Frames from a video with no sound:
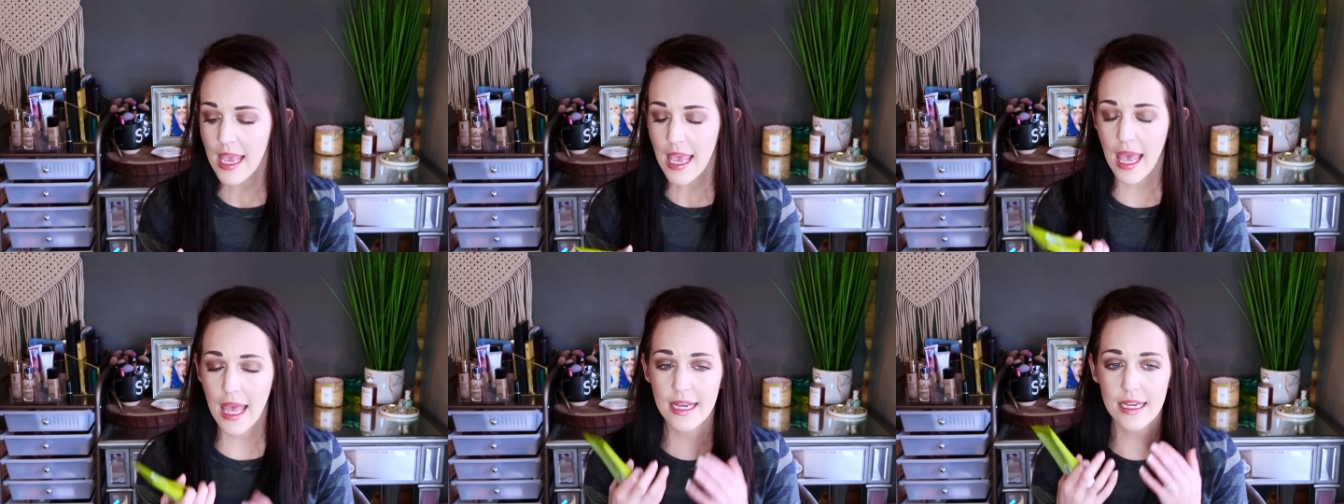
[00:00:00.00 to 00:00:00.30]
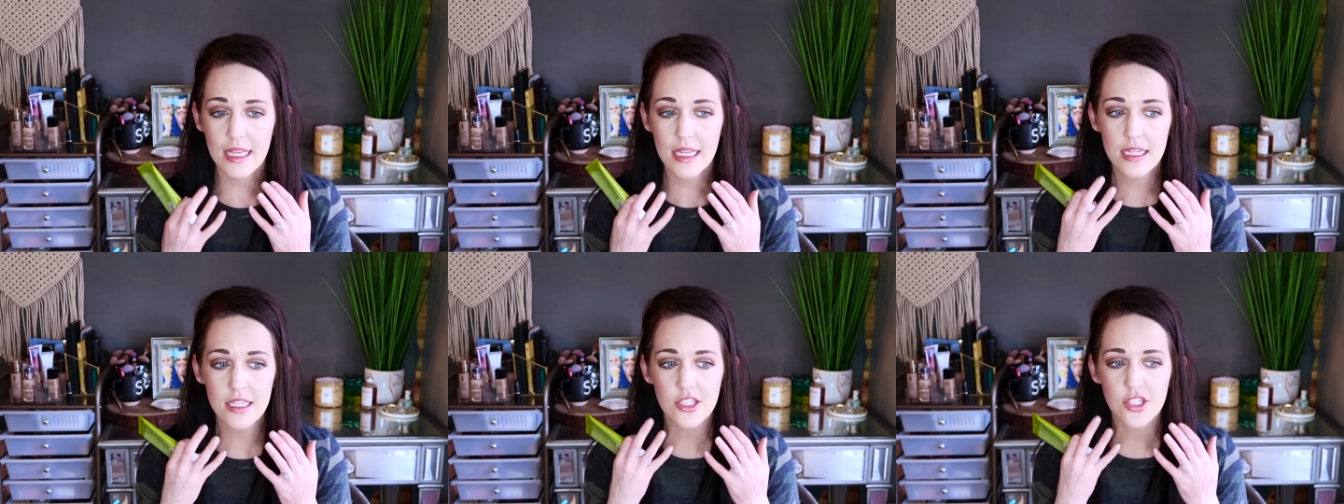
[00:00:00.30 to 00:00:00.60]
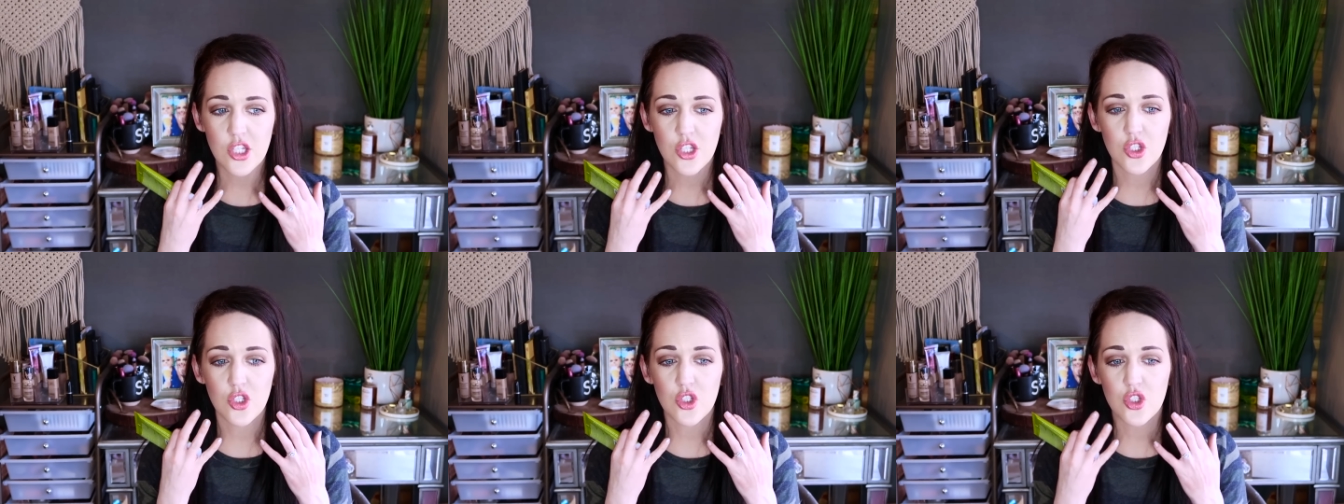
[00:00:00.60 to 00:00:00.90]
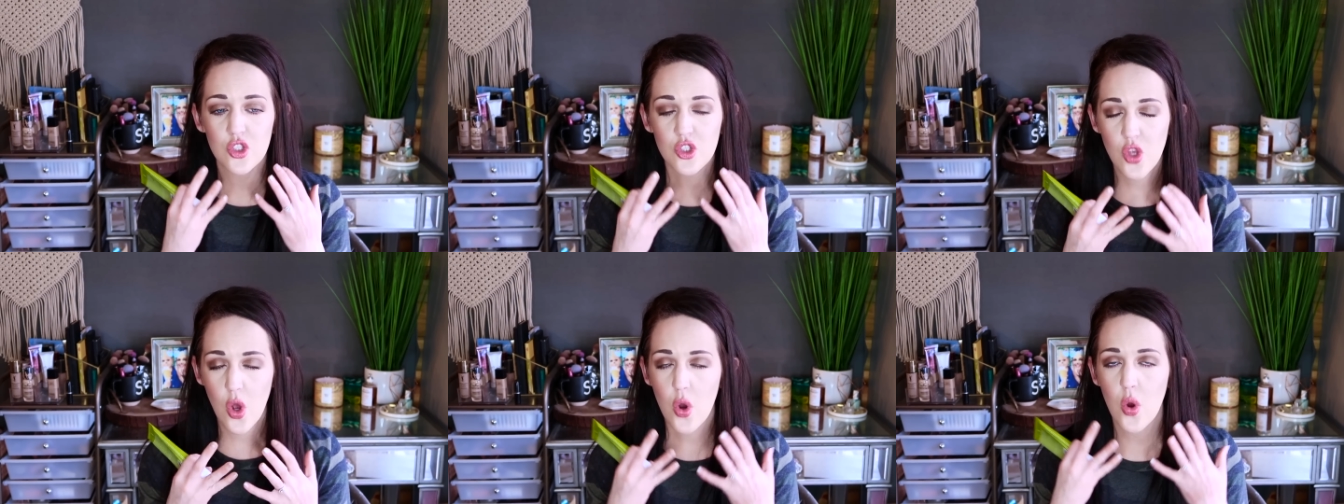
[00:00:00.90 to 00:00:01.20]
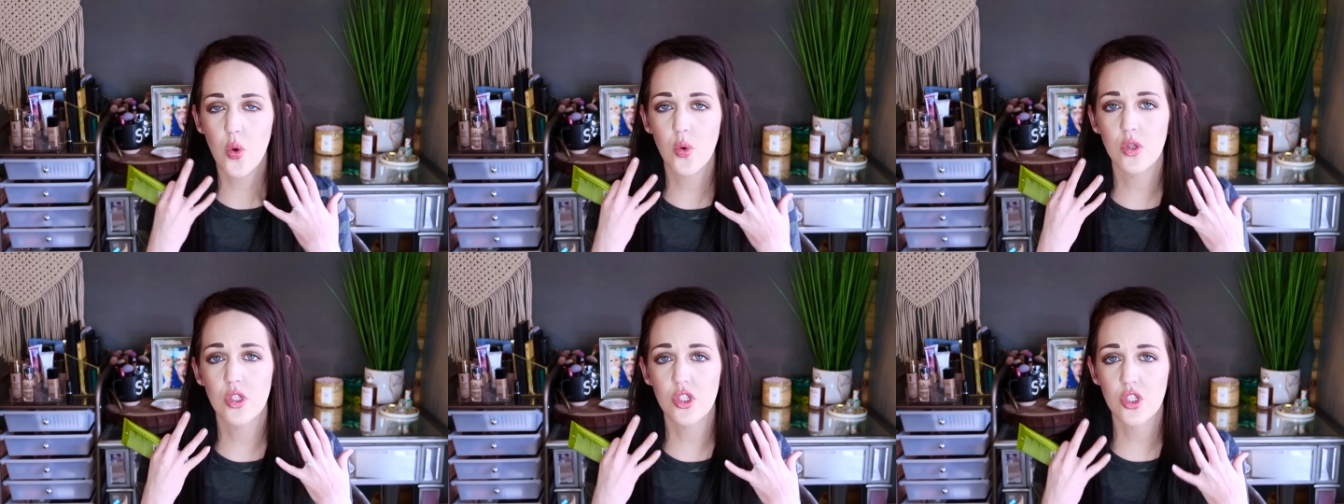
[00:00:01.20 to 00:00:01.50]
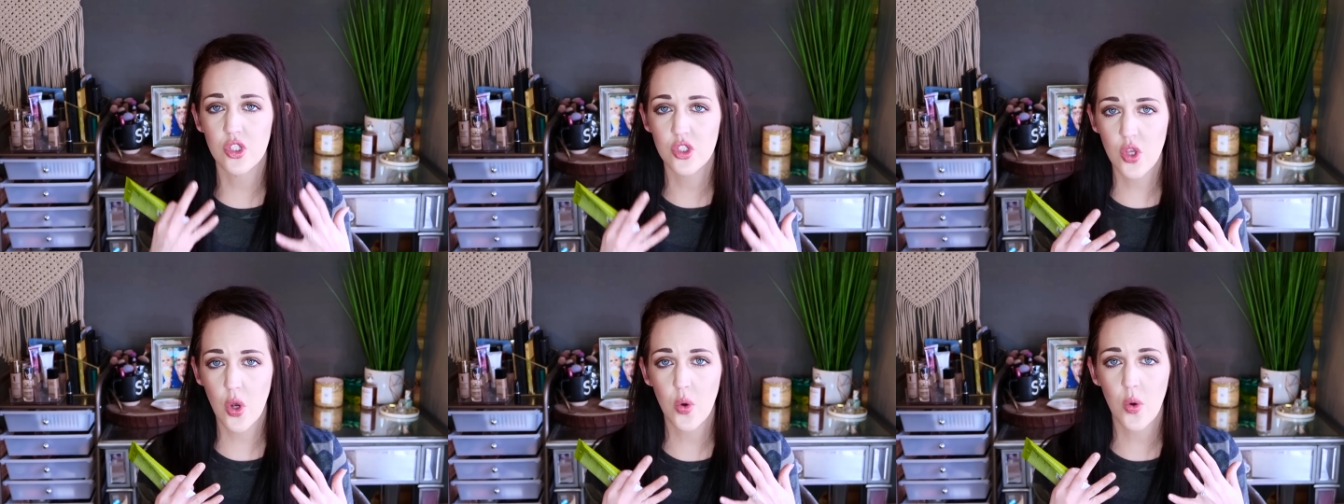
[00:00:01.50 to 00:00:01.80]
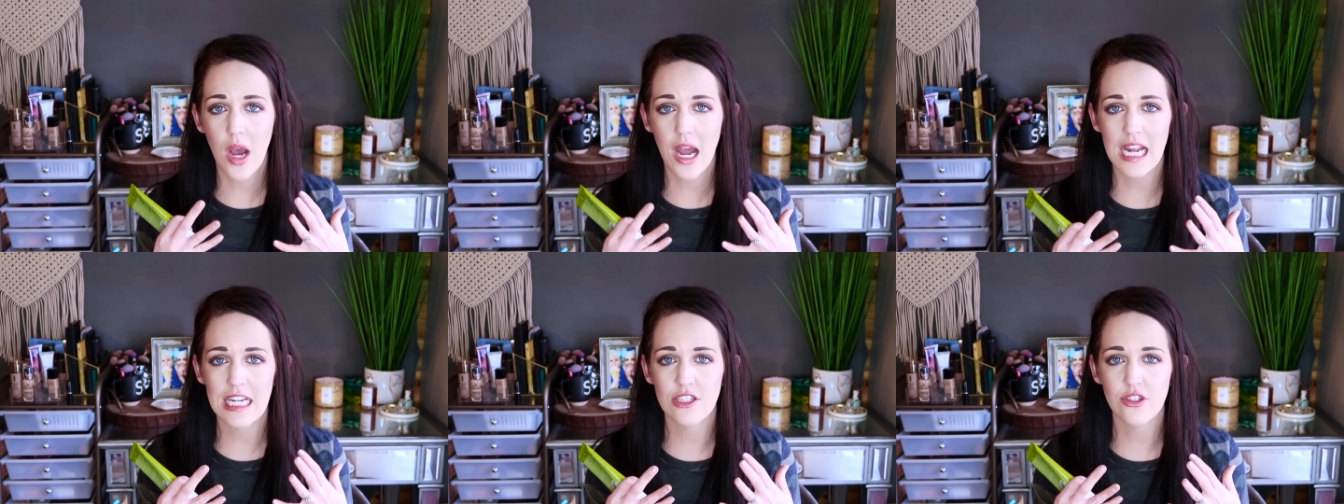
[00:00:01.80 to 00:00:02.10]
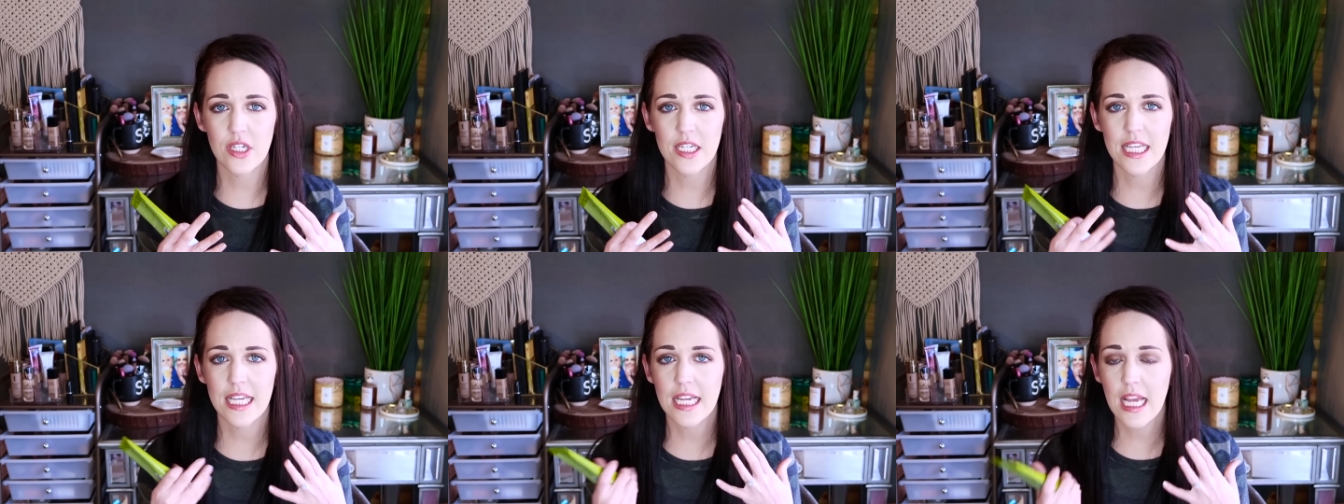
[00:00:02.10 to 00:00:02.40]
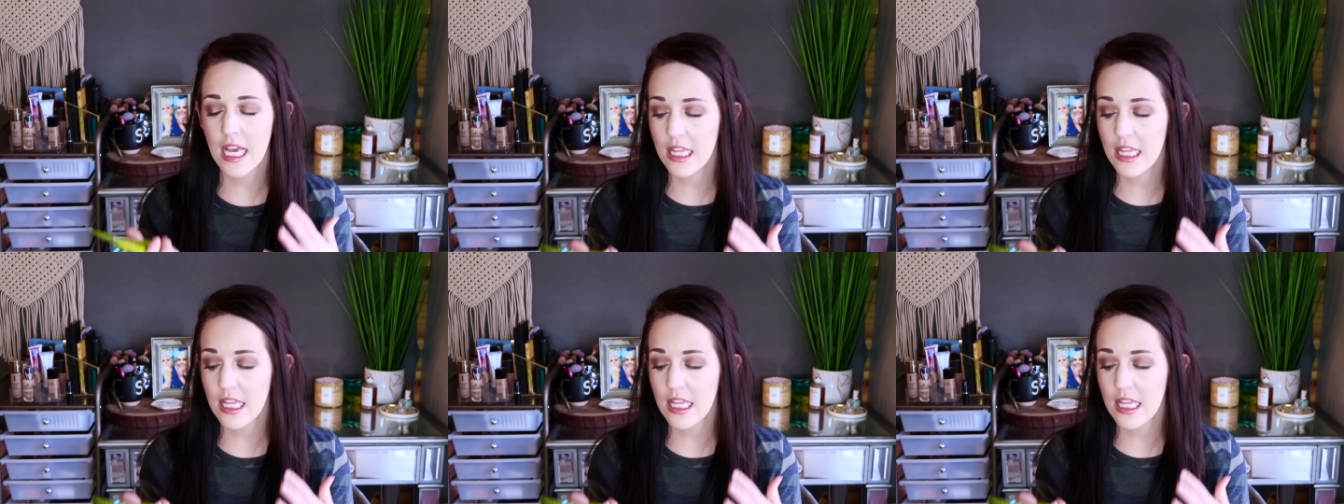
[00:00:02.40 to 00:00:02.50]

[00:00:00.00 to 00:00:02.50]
And it is so, so hydrating.